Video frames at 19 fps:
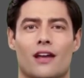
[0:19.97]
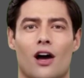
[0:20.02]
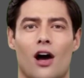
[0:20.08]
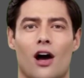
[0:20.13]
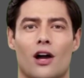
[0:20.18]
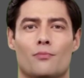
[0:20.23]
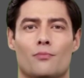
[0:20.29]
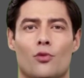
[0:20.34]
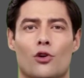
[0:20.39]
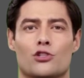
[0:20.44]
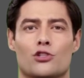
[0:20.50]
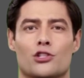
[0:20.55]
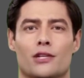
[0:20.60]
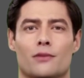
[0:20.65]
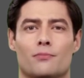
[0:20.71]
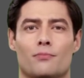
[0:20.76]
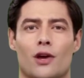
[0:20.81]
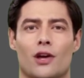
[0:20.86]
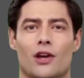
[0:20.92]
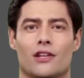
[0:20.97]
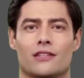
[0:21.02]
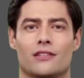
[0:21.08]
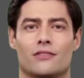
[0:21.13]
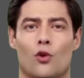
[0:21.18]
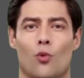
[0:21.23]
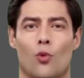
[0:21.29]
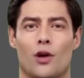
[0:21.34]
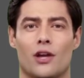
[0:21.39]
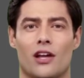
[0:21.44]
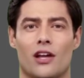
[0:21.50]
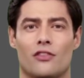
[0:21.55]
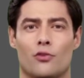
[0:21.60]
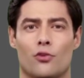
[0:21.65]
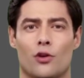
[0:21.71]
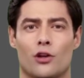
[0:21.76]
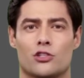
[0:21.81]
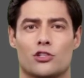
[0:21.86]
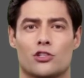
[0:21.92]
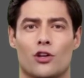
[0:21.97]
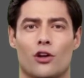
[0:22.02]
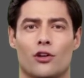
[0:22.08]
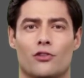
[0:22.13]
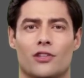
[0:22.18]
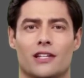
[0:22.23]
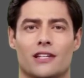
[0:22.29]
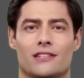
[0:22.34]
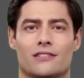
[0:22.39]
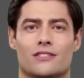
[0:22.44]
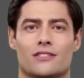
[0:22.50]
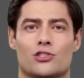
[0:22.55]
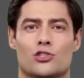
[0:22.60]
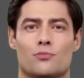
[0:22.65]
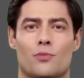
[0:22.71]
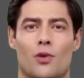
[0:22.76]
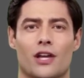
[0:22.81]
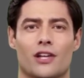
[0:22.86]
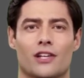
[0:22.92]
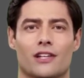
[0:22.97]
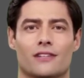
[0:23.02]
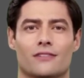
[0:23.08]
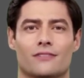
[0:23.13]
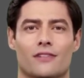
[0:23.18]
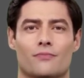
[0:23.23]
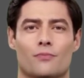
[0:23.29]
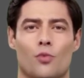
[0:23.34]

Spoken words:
I've watched it burn, when everyone's nodding, smiling,